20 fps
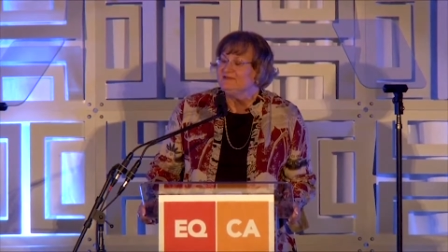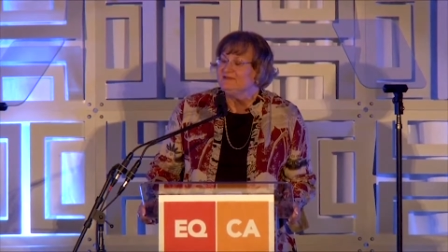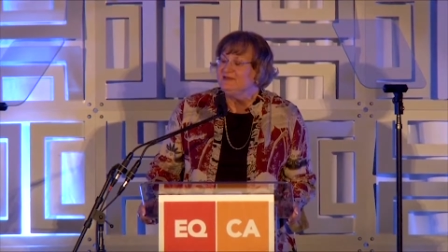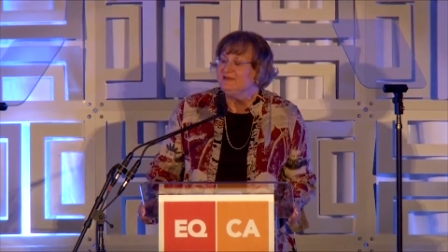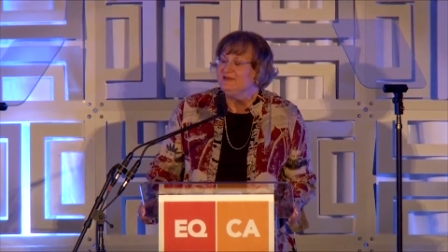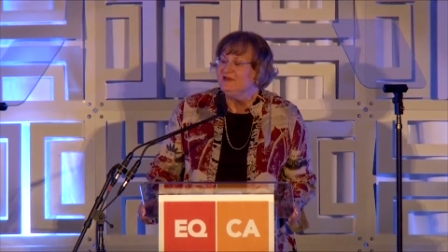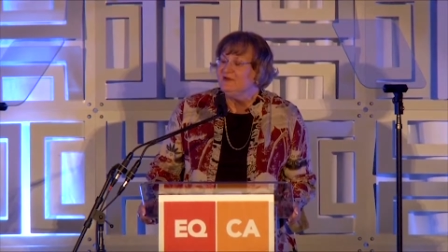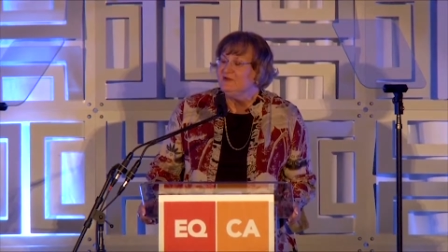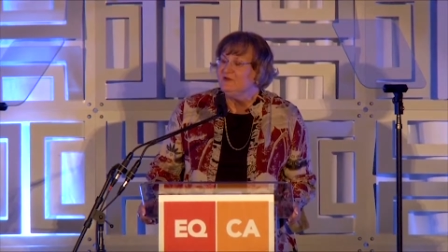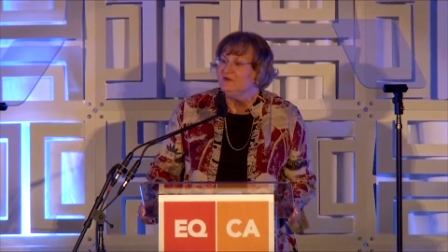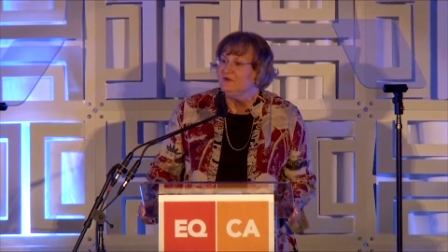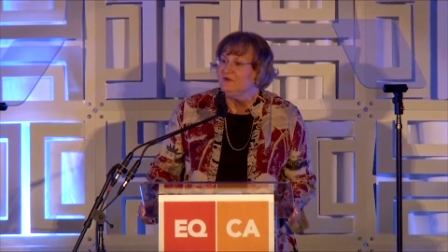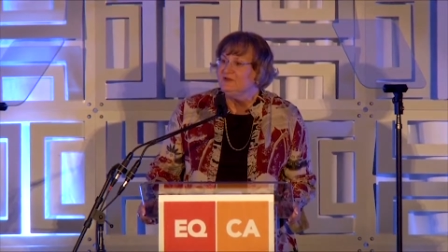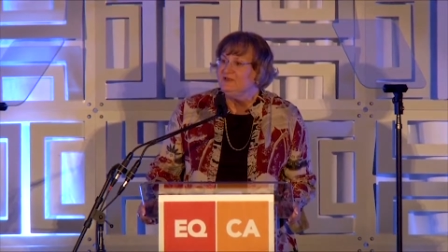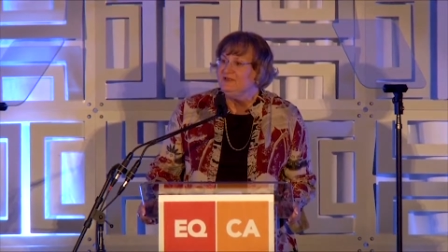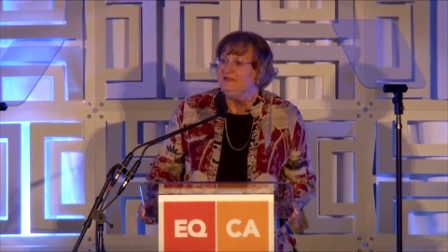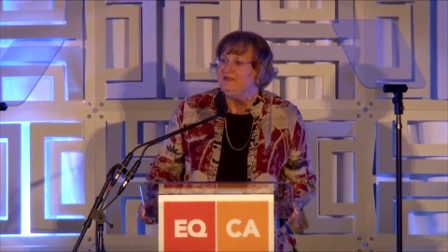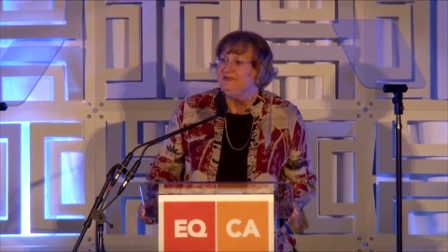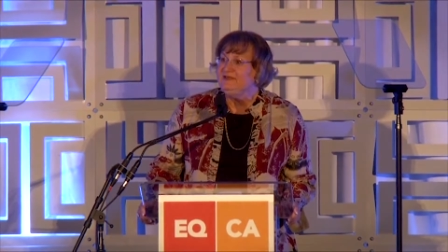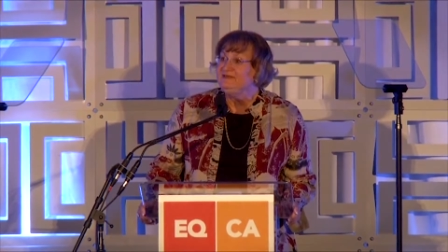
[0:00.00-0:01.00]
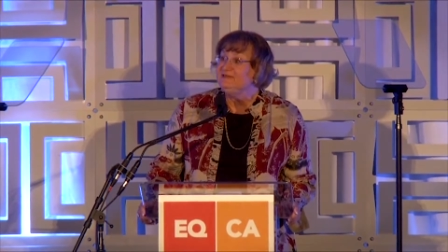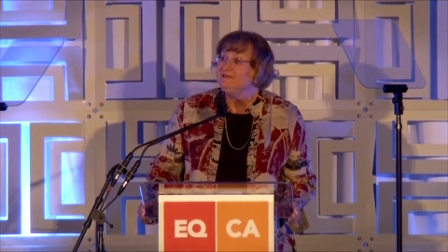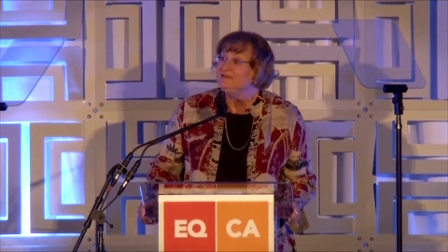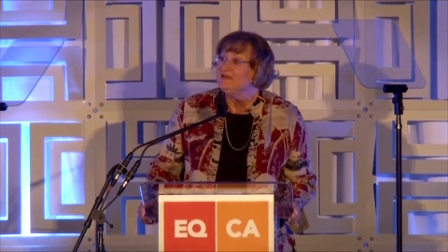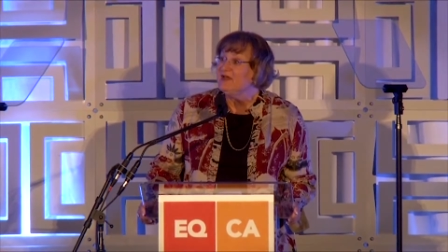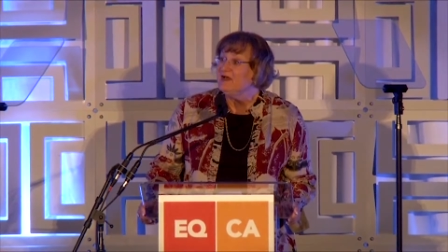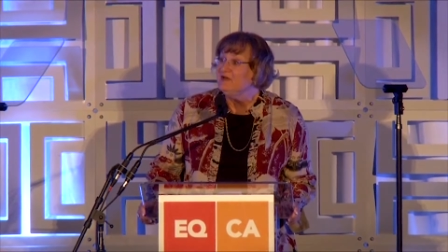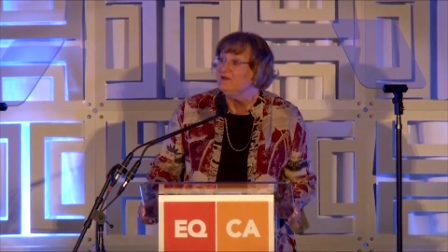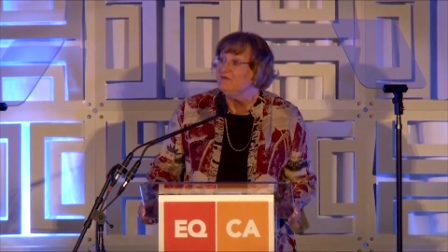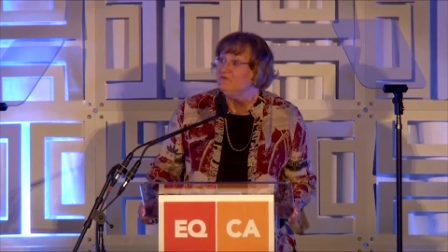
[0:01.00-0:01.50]
town on the east
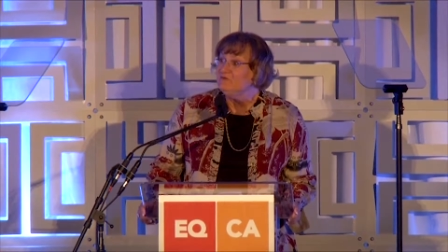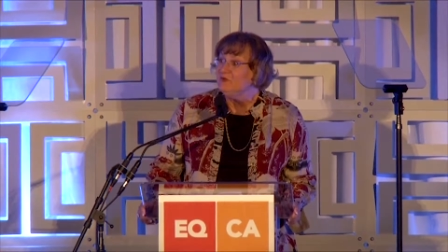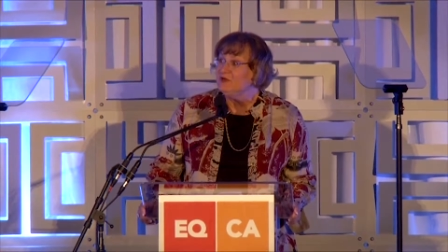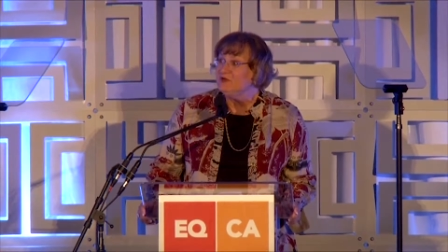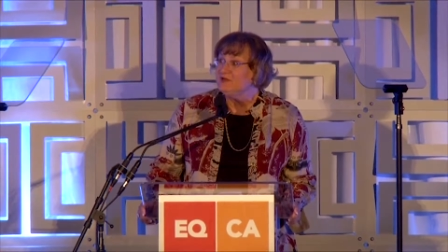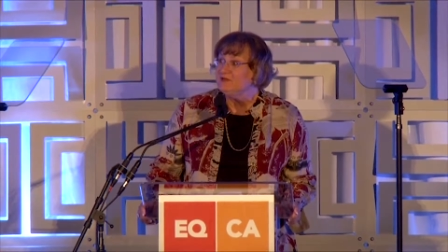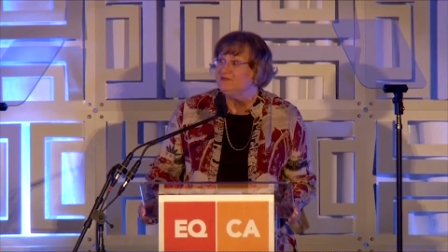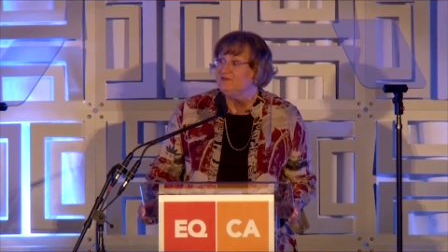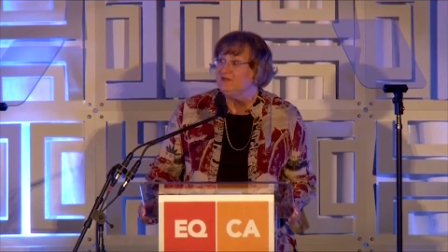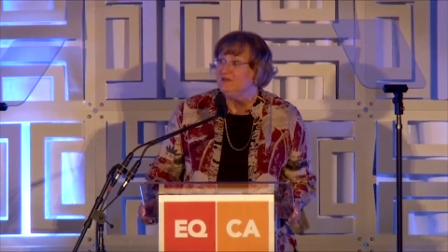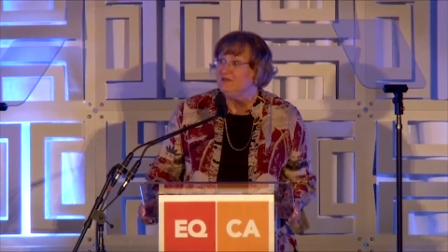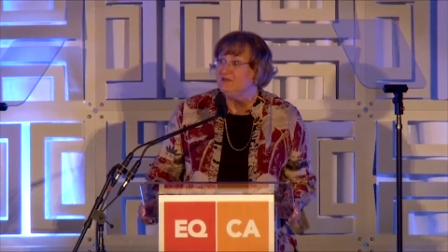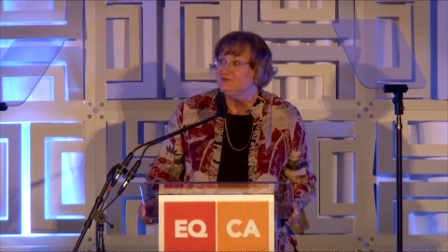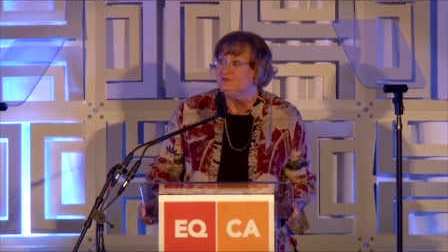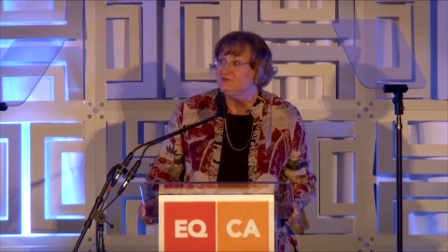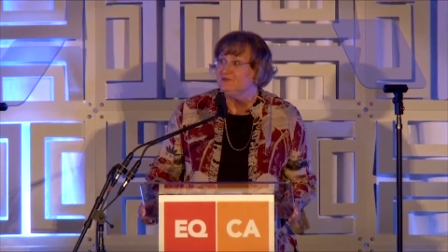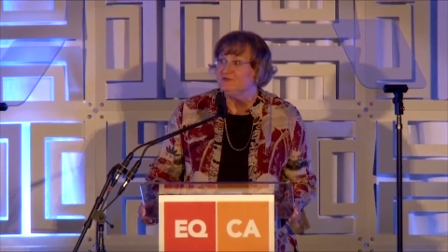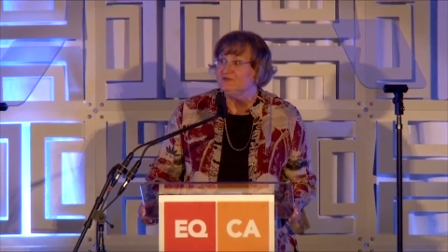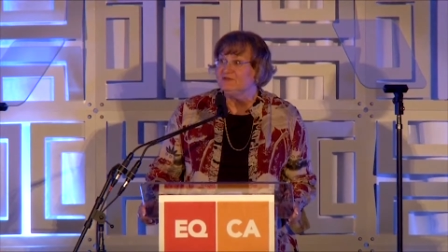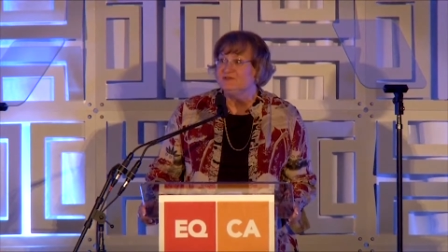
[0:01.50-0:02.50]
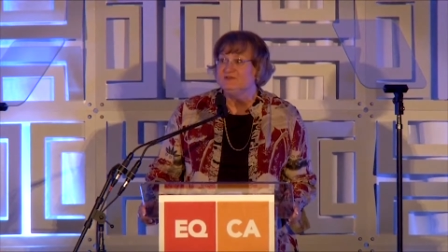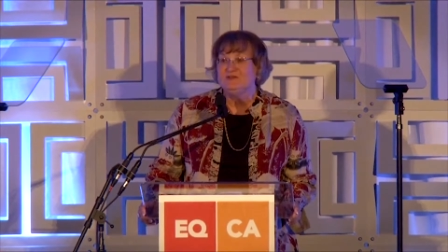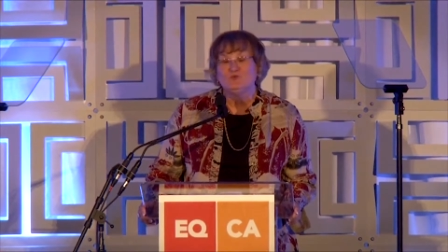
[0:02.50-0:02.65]
side of Los Angeles.